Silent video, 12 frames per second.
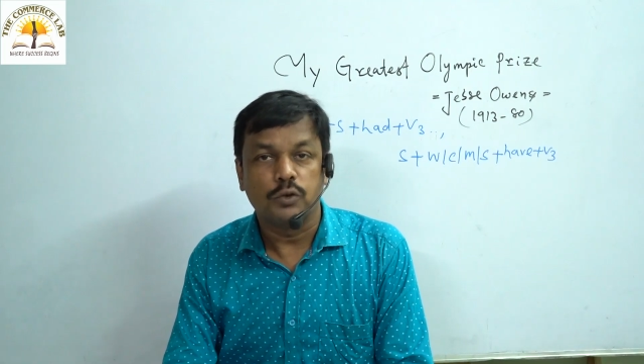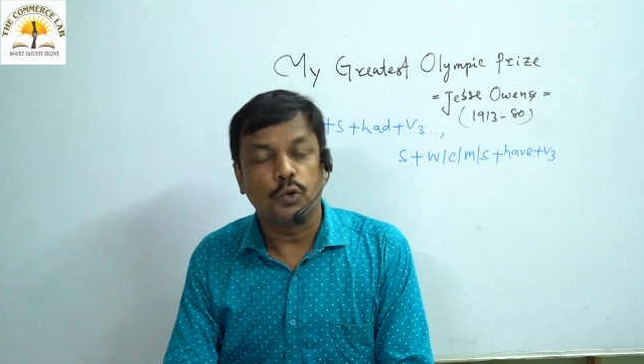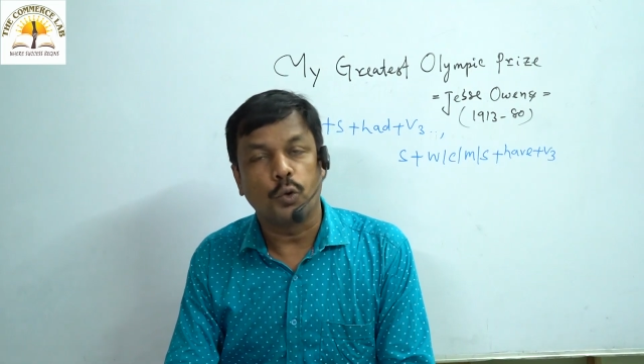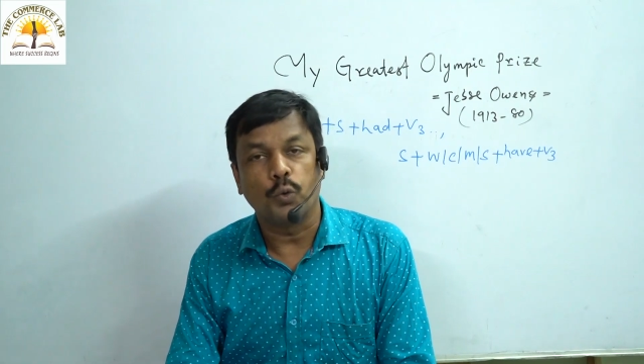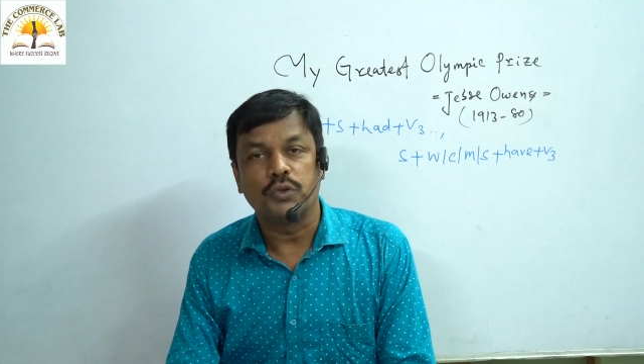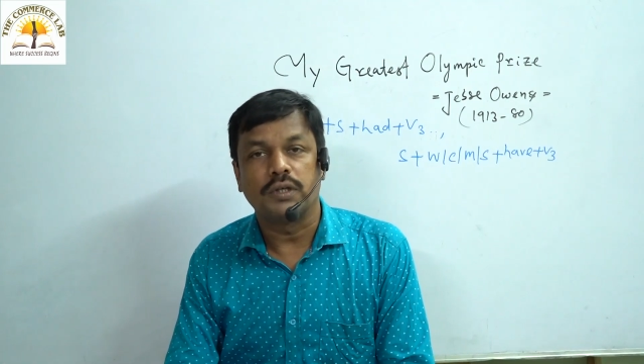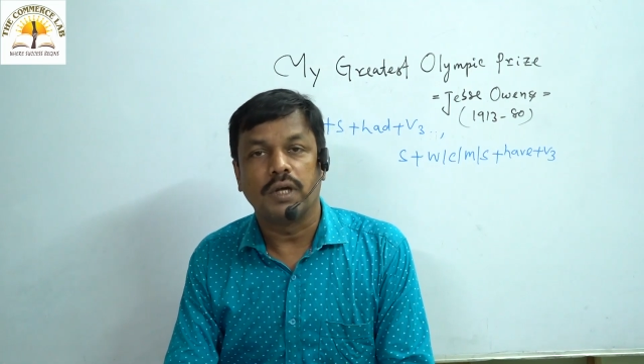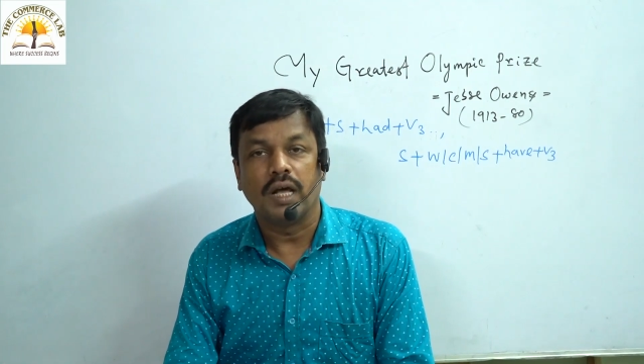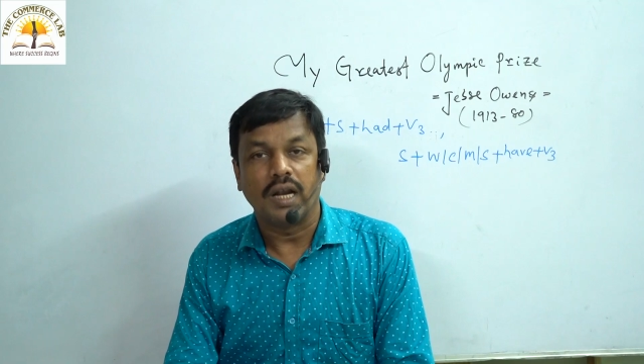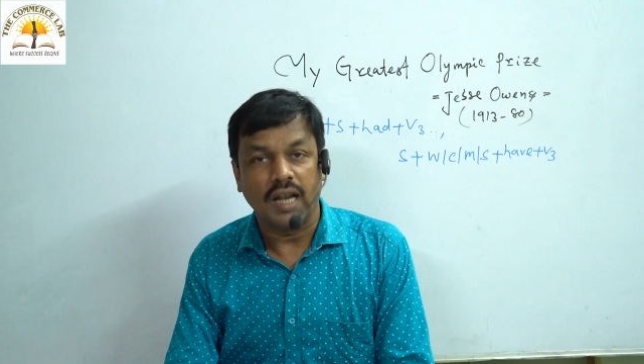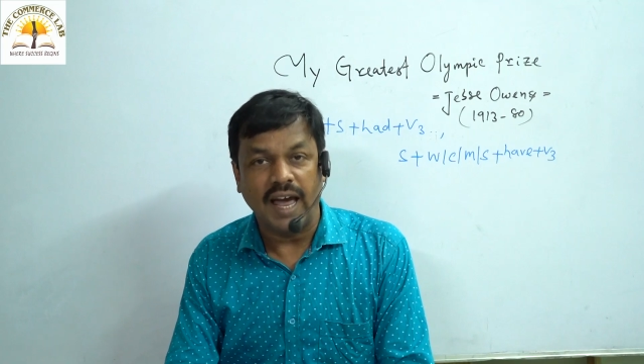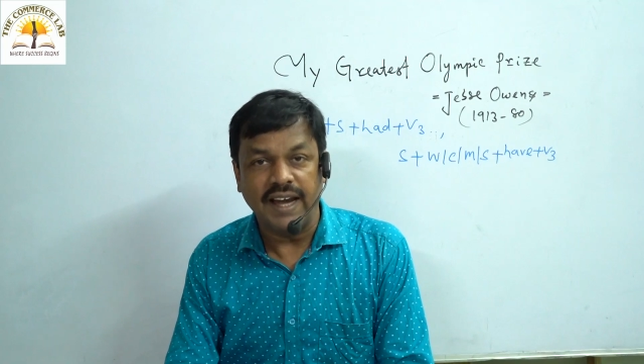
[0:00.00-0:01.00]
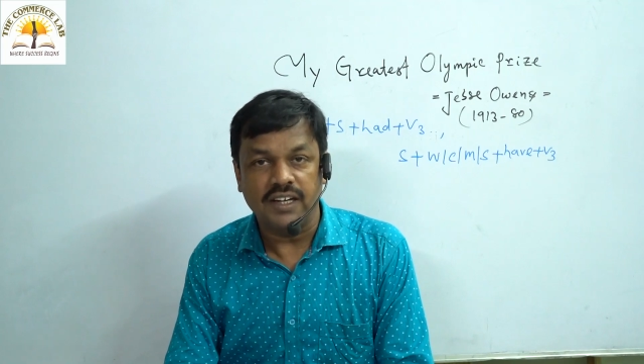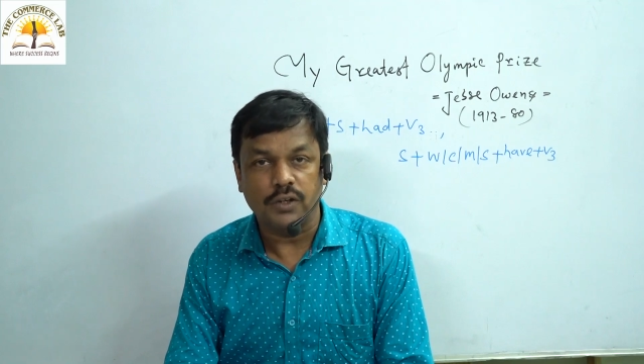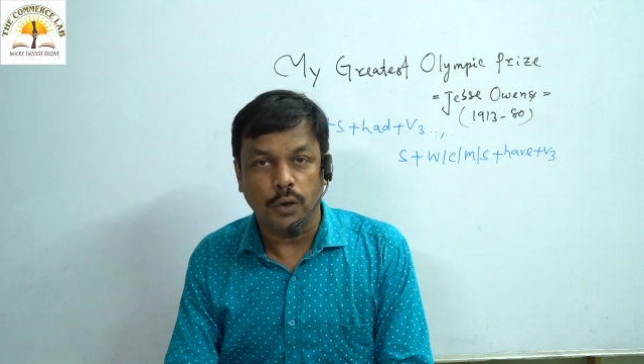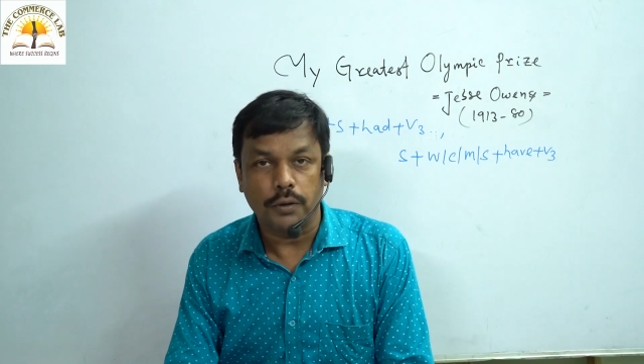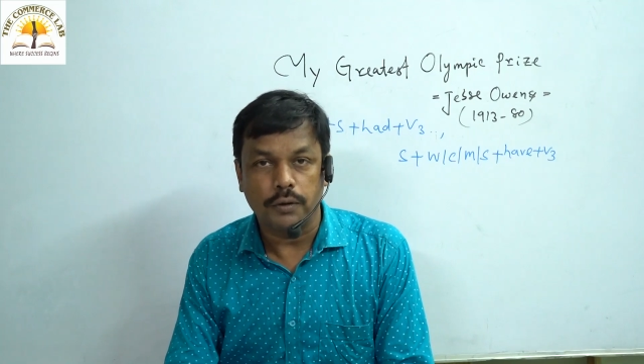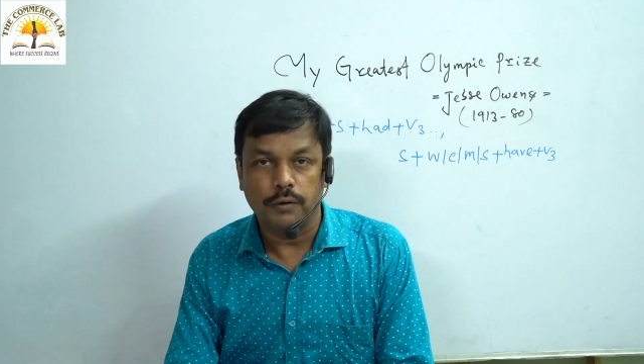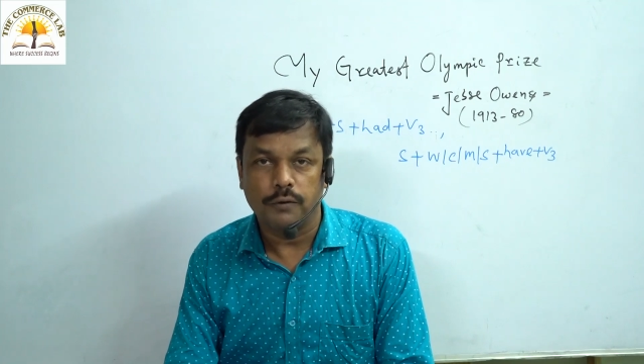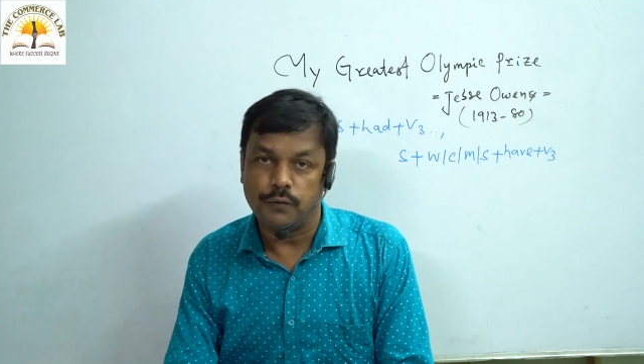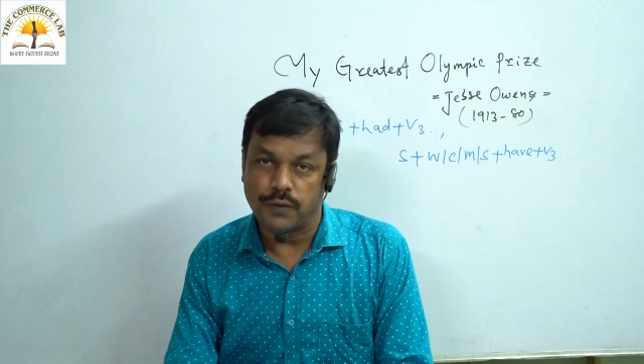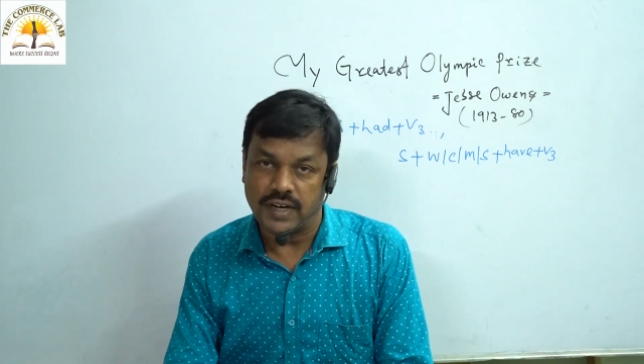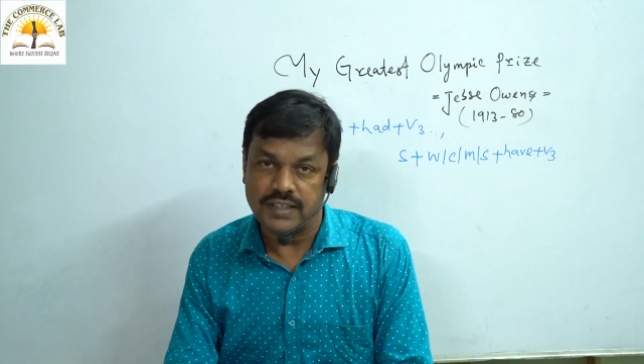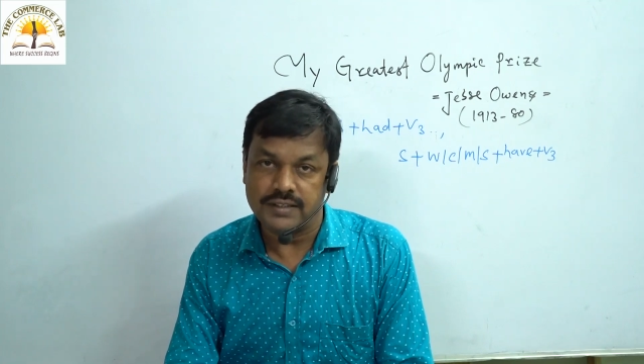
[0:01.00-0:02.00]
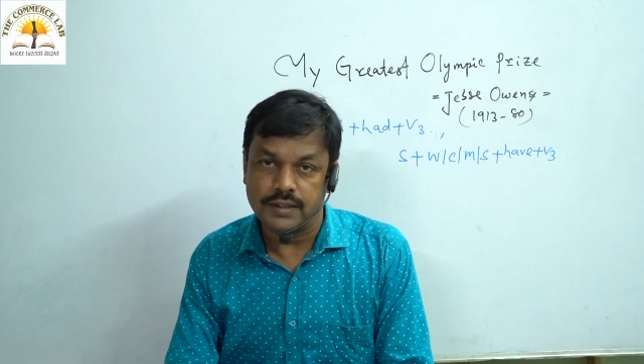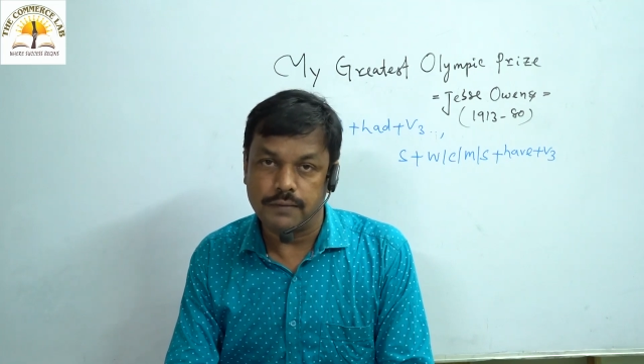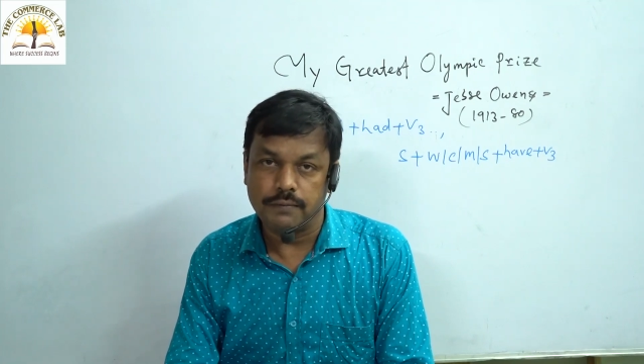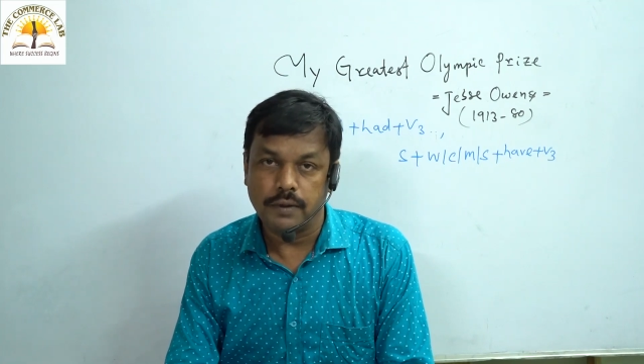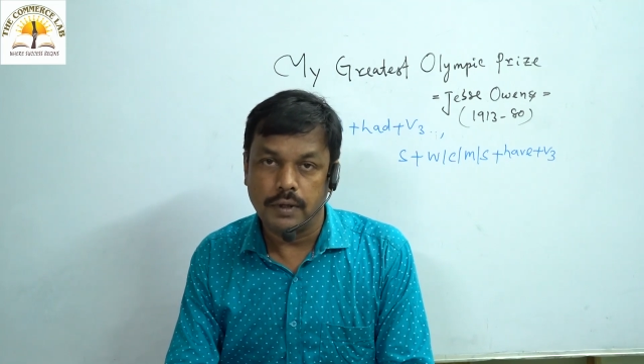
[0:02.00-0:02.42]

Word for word: throws light on friendship.